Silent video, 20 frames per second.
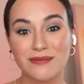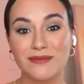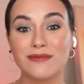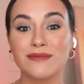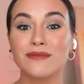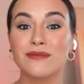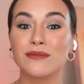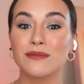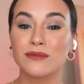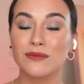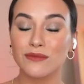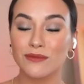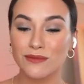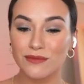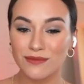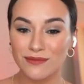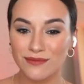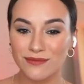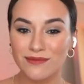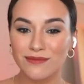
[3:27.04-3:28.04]

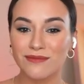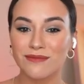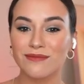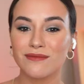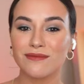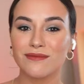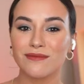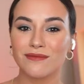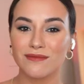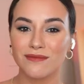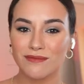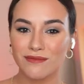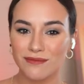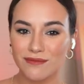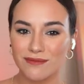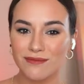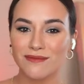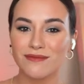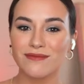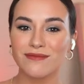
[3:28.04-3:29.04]

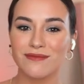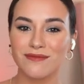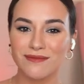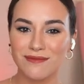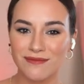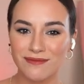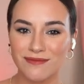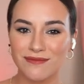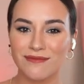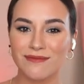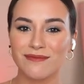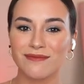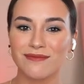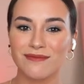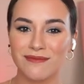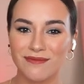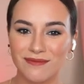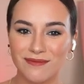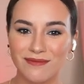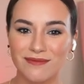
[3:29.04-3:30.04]

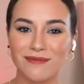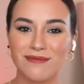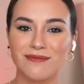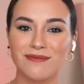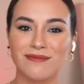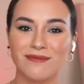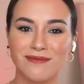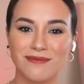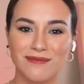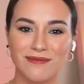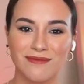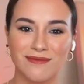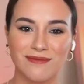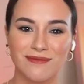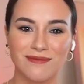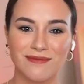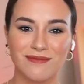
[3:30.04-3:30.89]
This person isn't speaking.